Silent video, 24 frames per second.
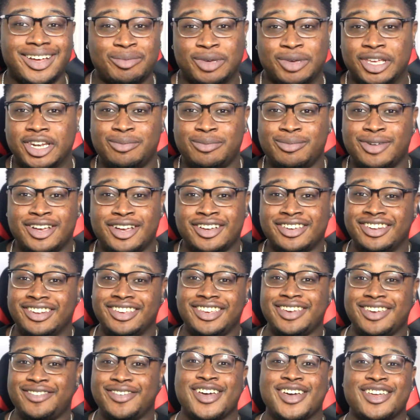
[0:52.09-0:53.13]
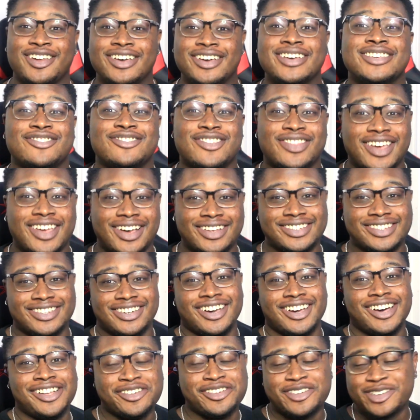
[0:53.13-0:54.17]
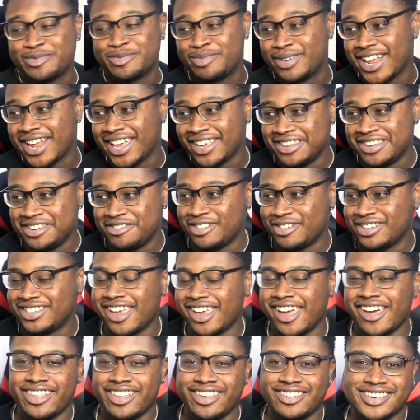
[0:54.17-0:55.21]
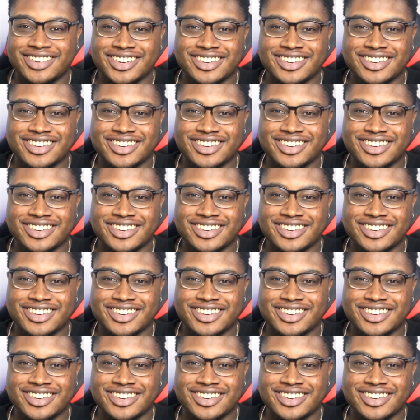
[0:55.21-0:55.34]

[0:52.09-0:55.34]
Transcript: I mean, I'm not gonna give out $100,000, but I can do a challenge.